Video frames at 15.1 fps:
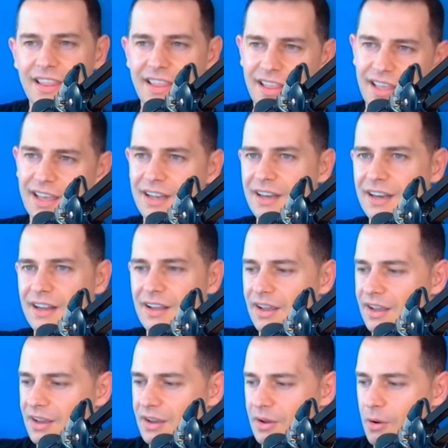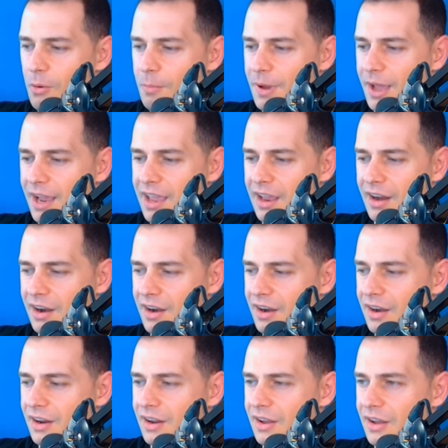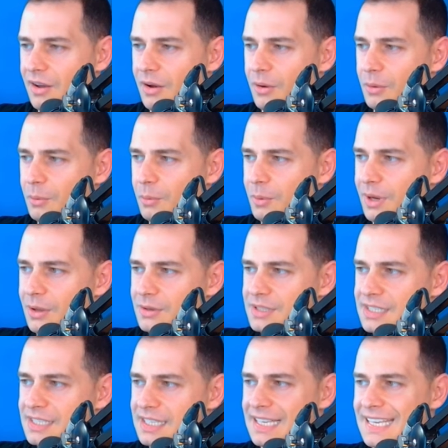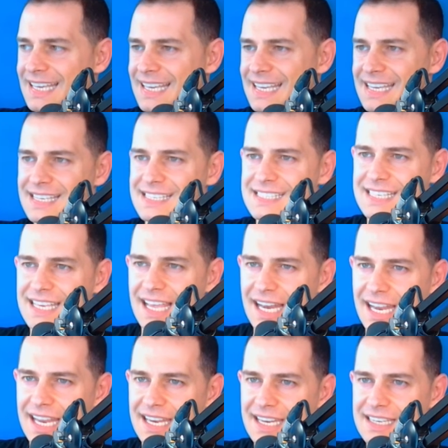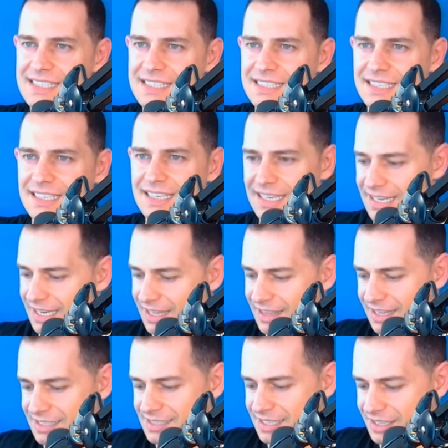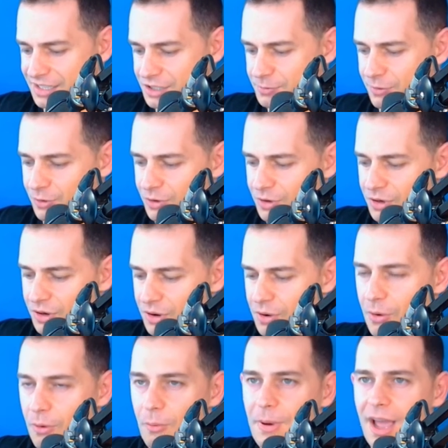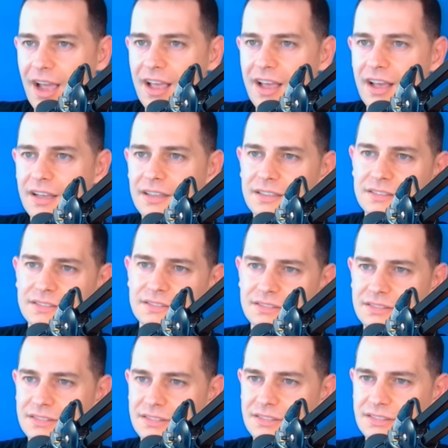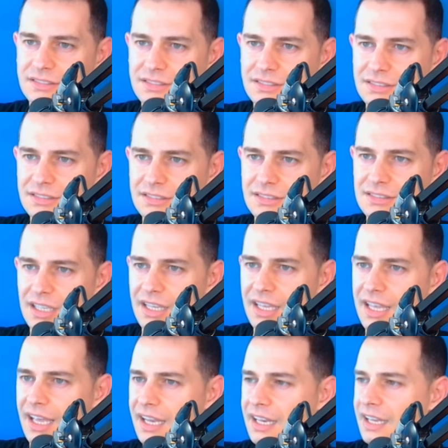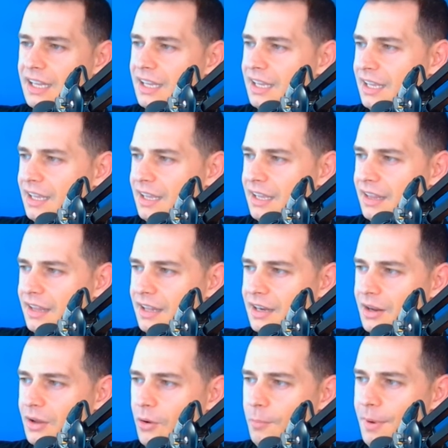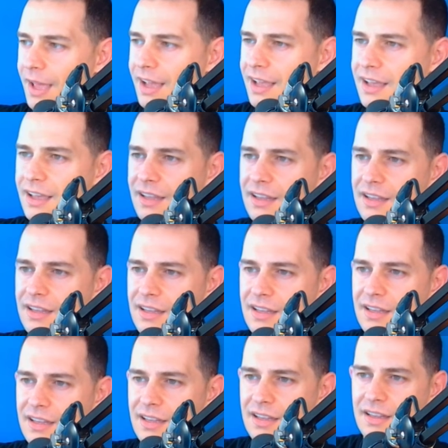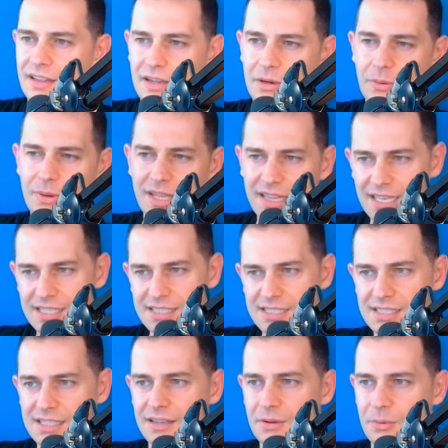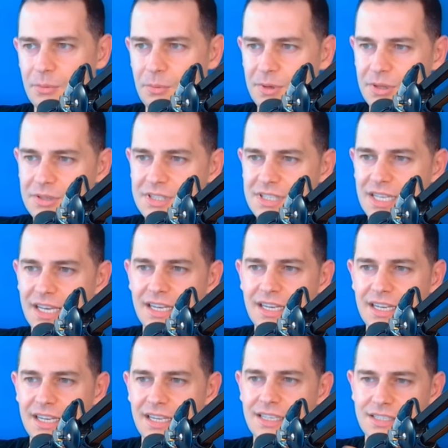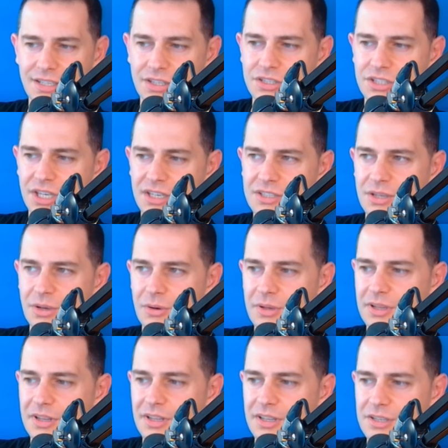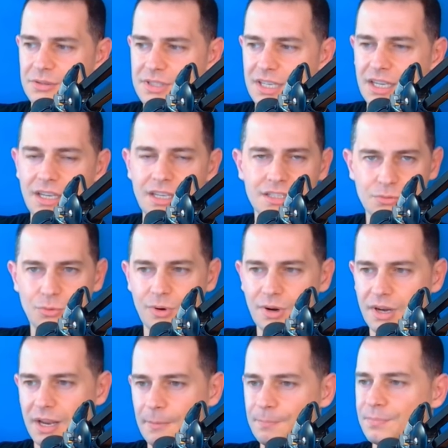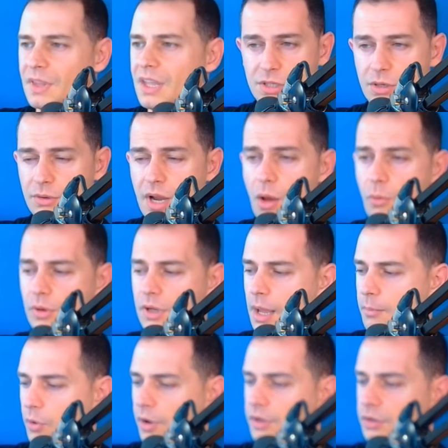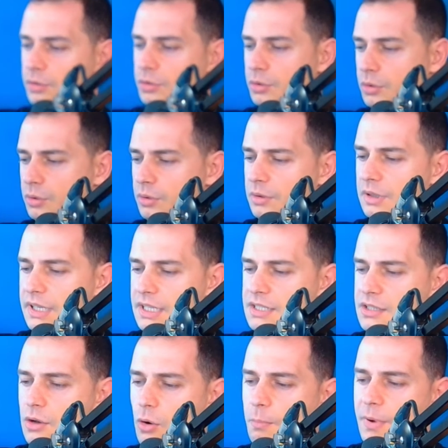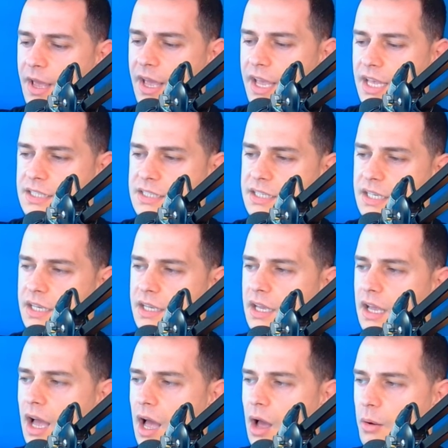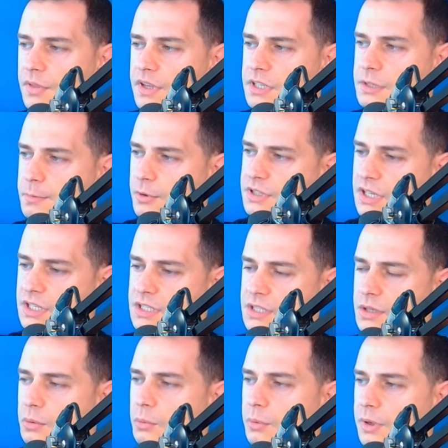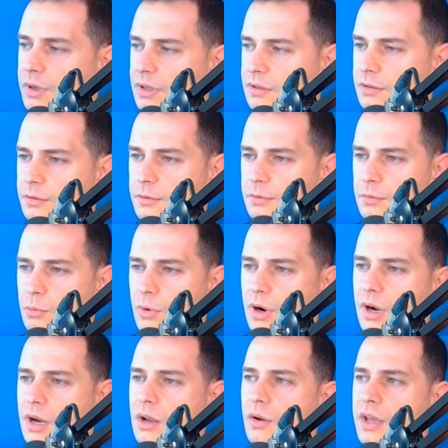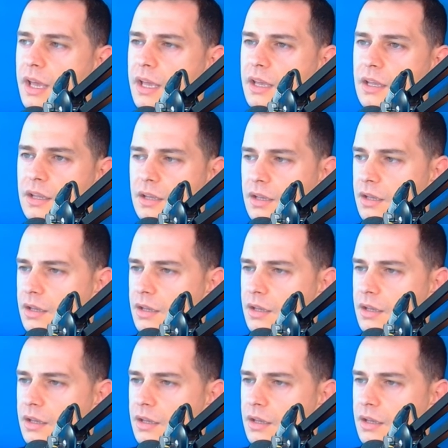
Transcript: Then go back here on Windows settings and then search for go back again, then go back, then look at this, Windows 10 is searching. So you see it's working. So now what I'm going to do, let's go back and see how this process will work, okay?